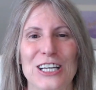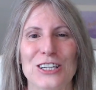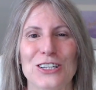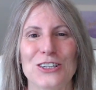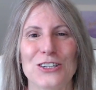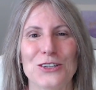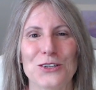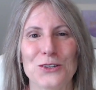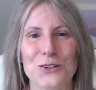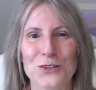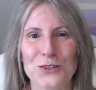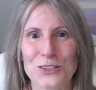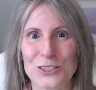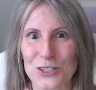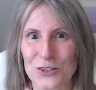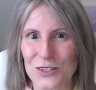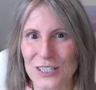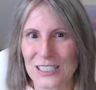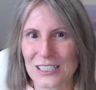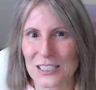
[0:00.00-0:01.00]
Use
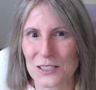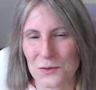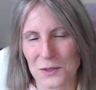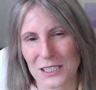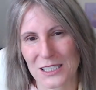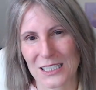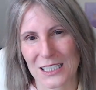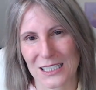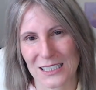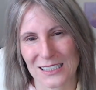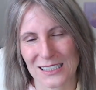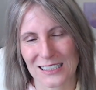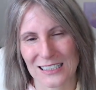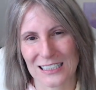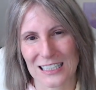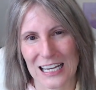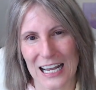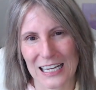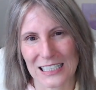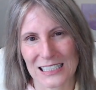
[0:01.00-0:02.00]
your intuition to
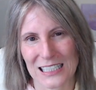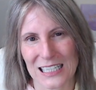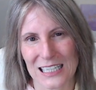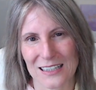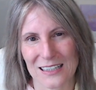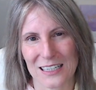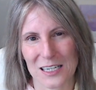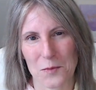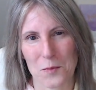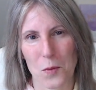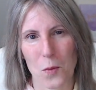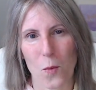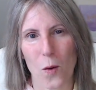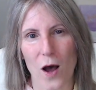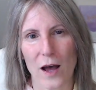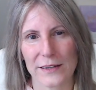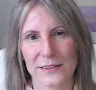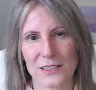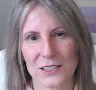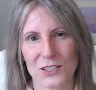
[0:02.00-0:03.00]
select either number
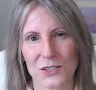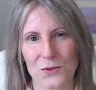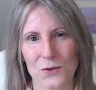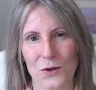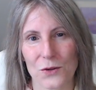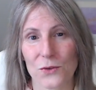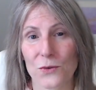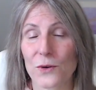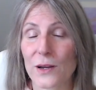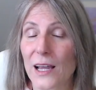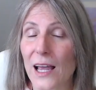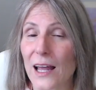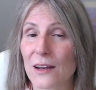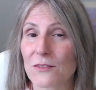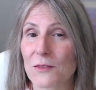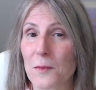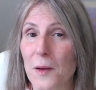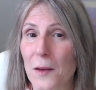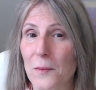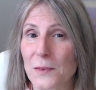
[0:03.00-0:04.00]
one, two, or three, and
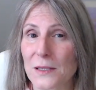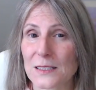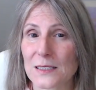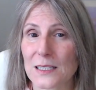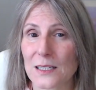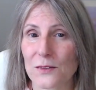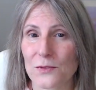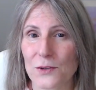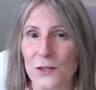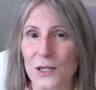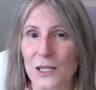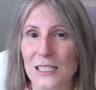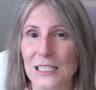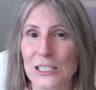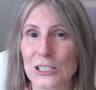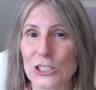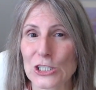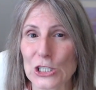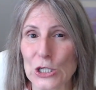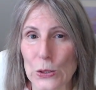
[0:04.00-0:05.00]
remember, see if you can
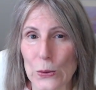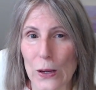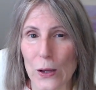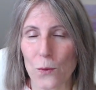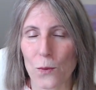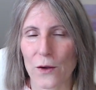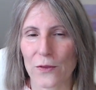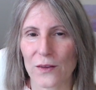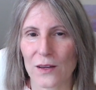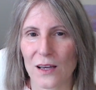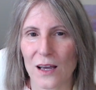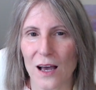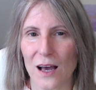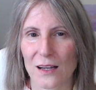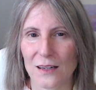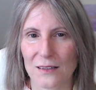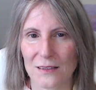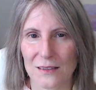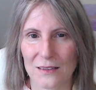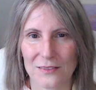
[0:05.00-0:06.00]
intuit what the
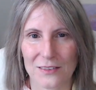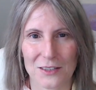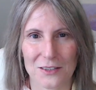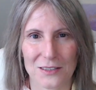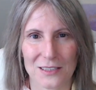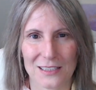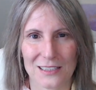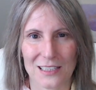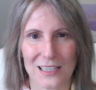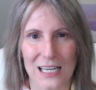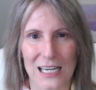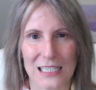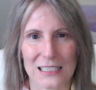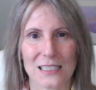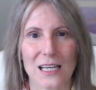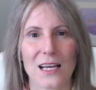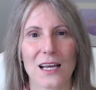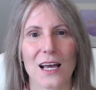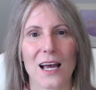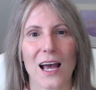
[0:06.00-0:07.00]
color of the crystal is